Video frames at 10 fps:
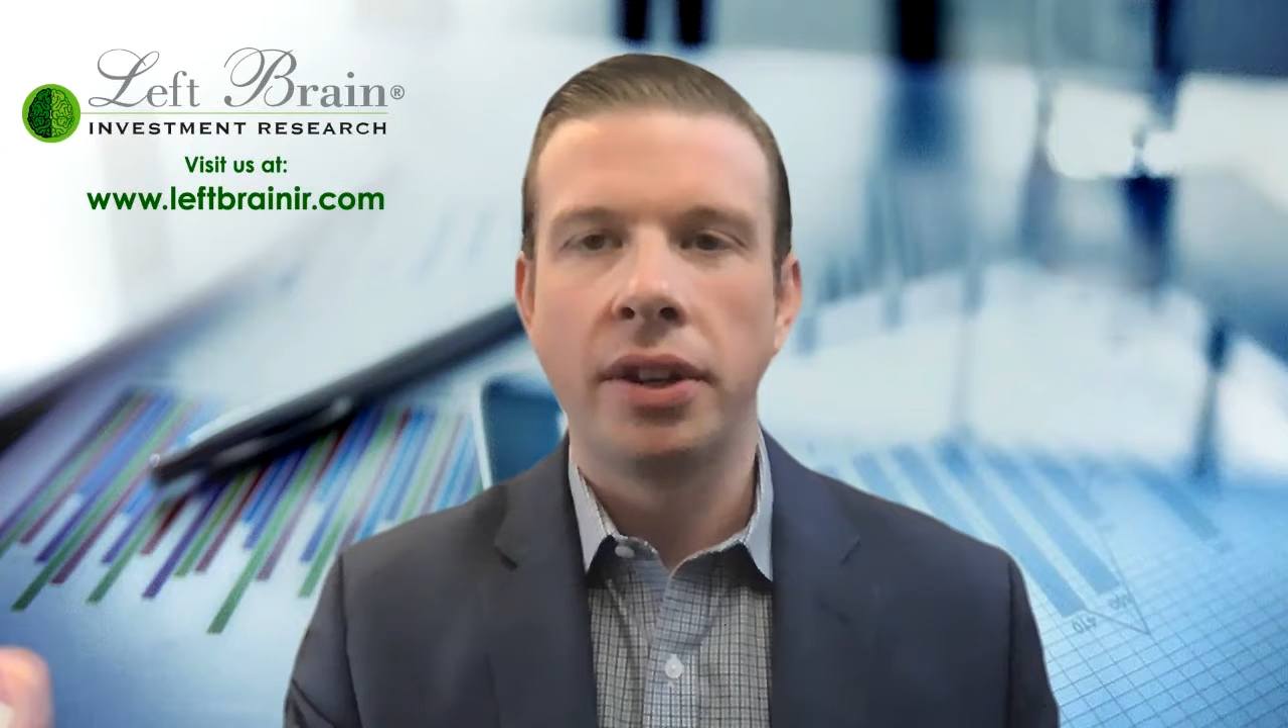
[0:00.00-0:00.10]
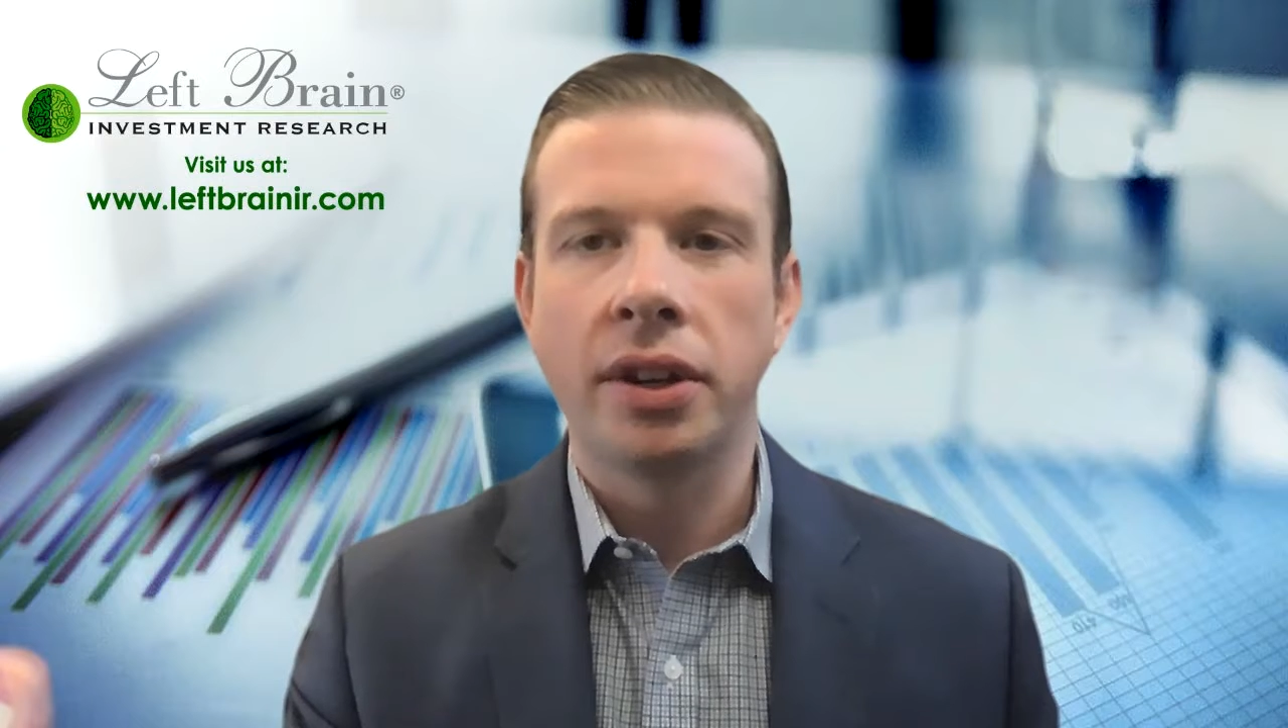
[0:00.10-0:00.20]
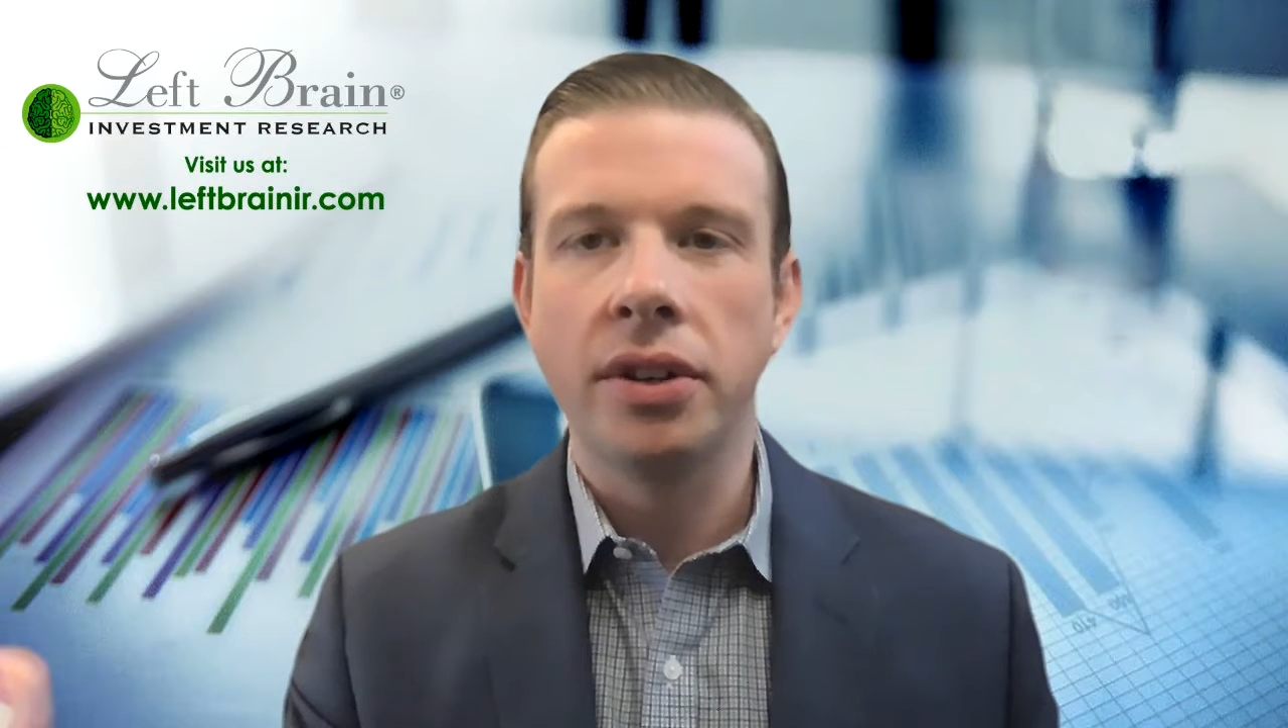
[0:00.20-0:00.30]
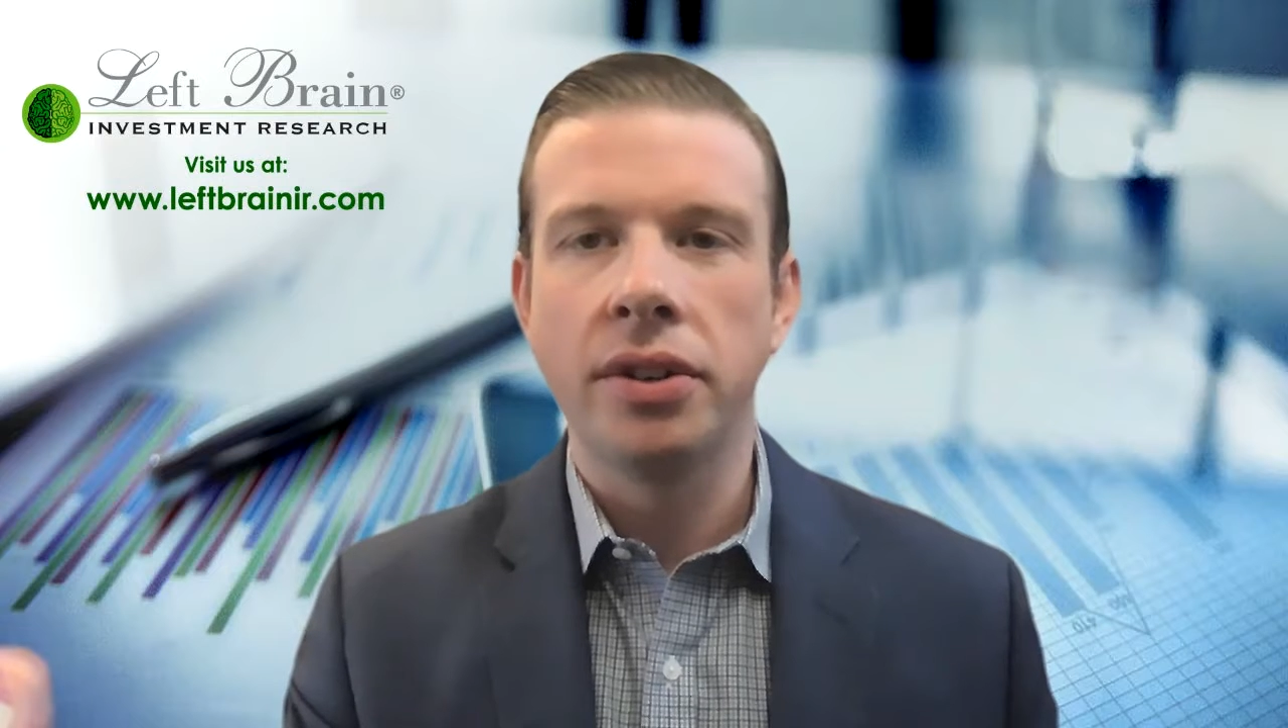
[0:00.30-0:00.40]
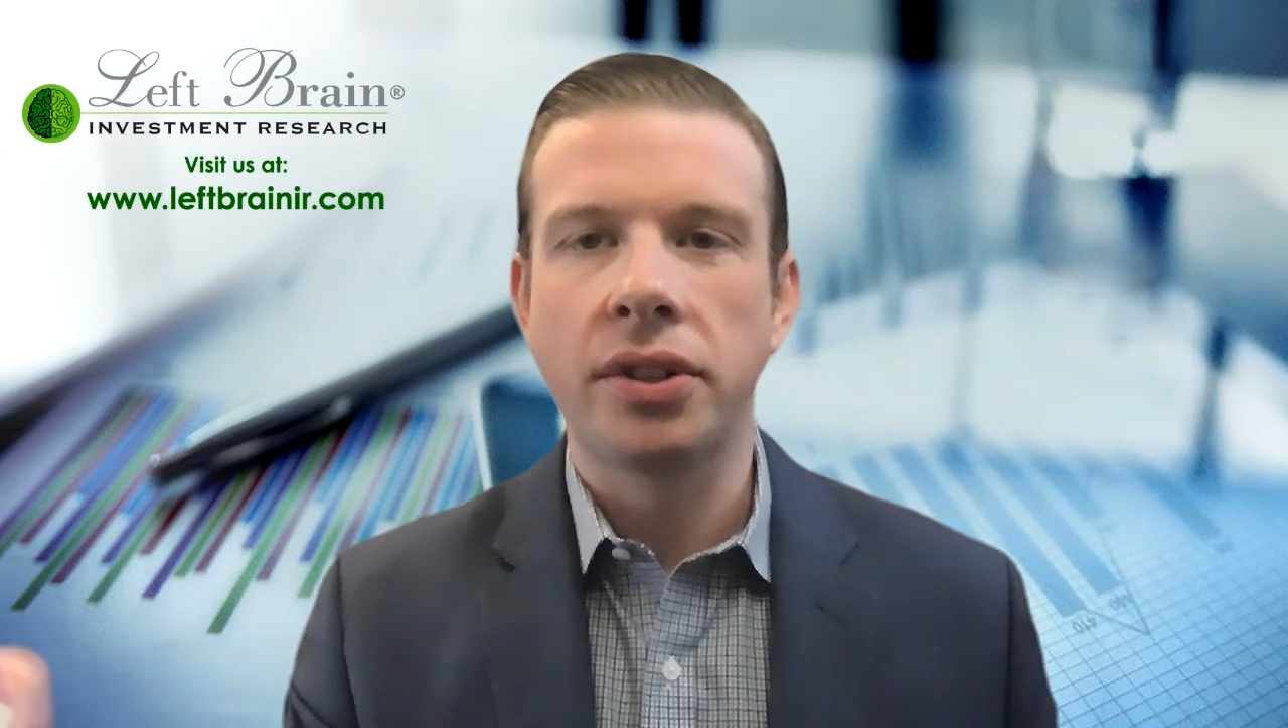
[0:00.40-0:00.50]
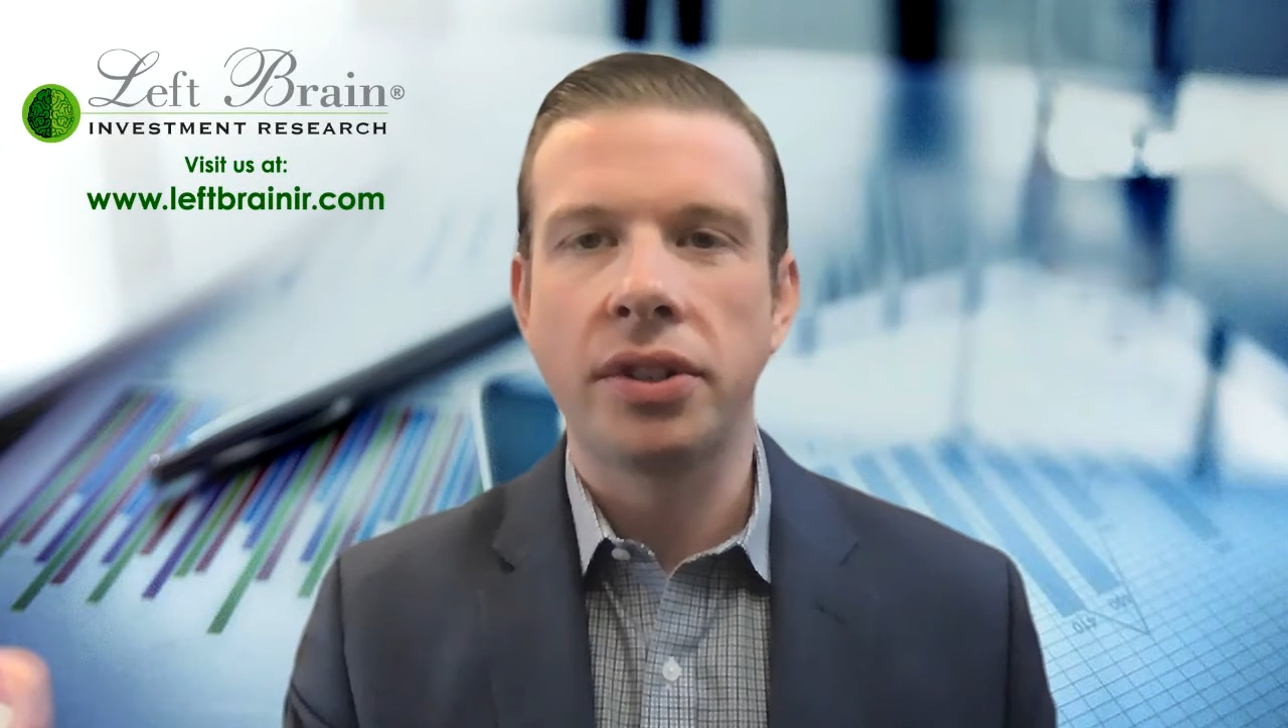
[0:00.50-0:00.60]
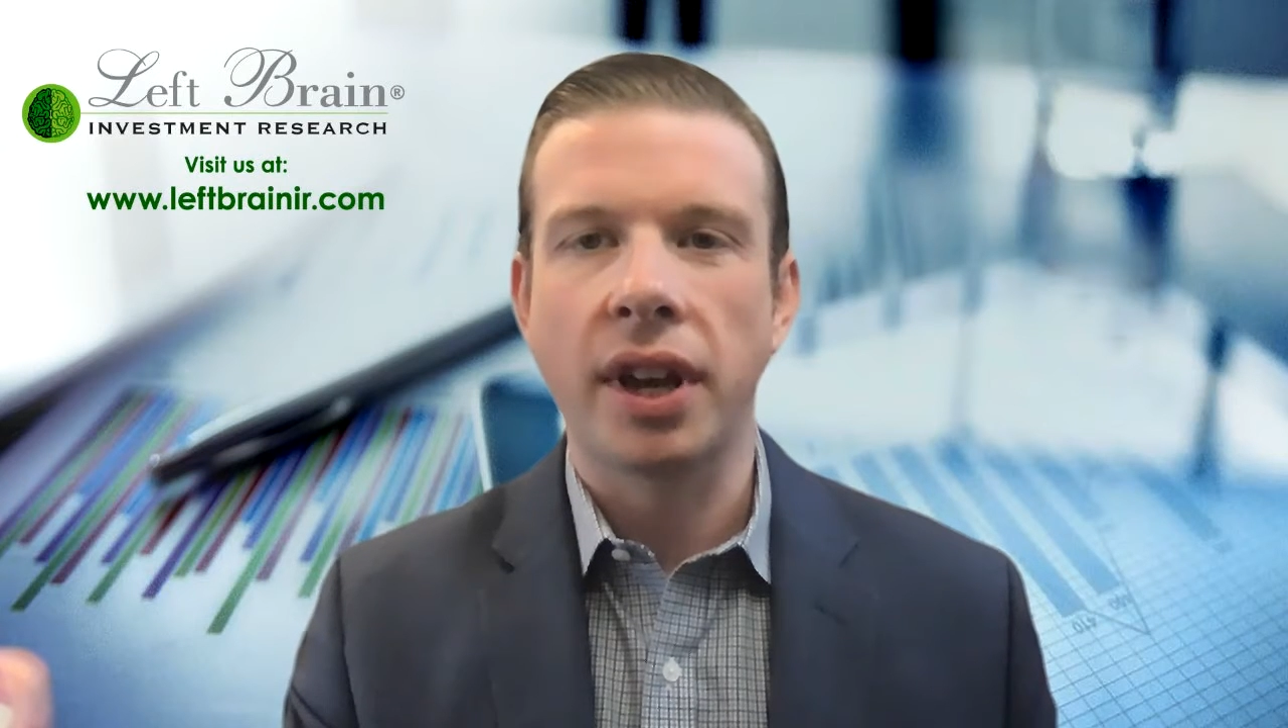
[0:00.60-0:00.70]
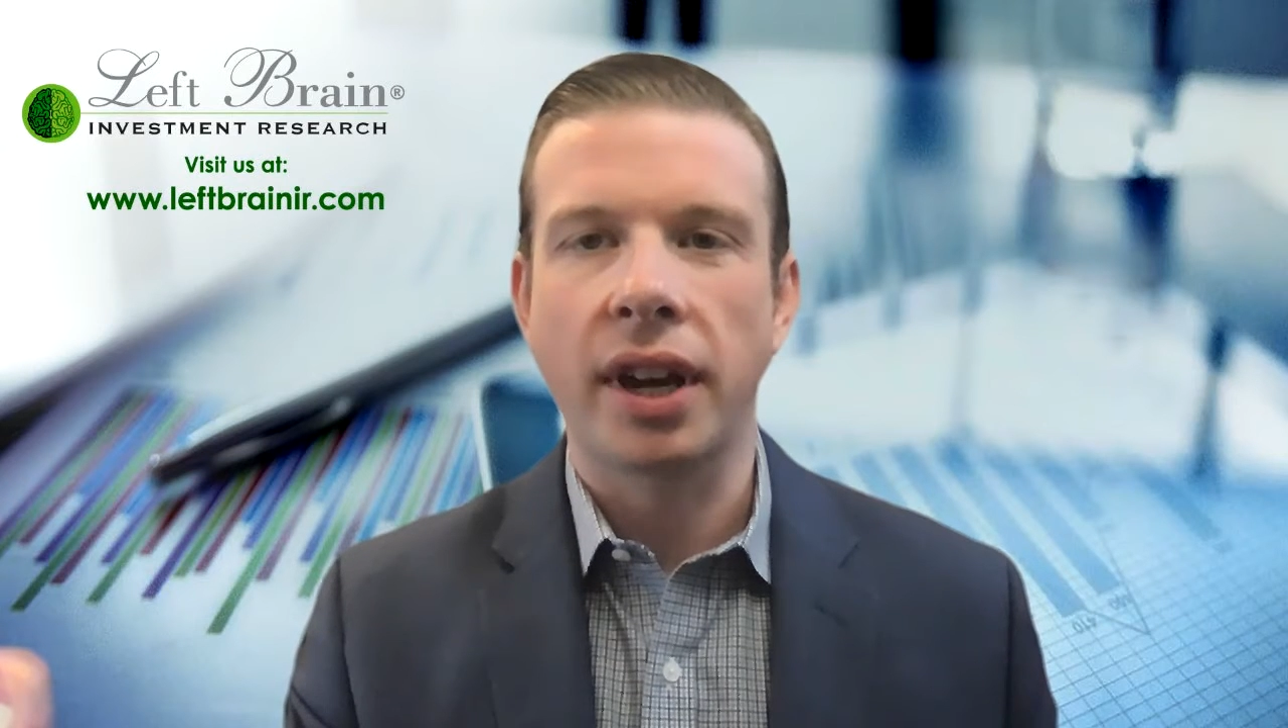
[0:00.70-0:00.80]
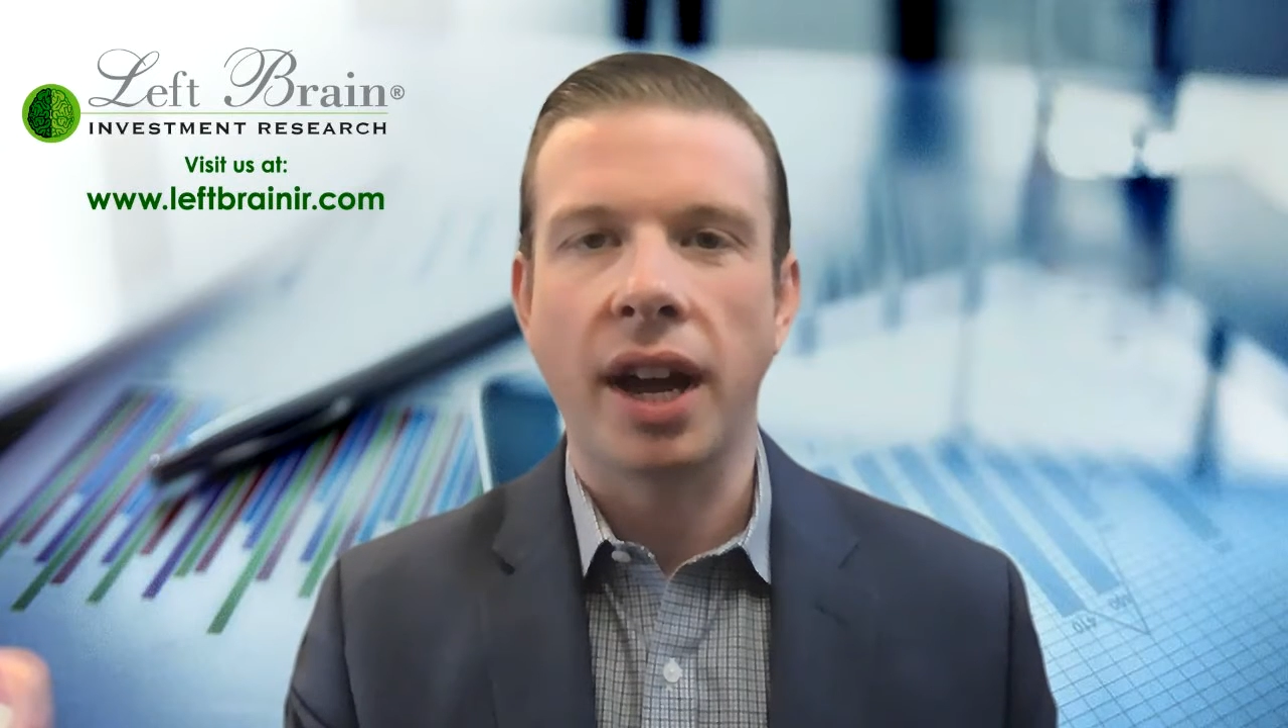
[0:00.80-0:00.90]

good news is that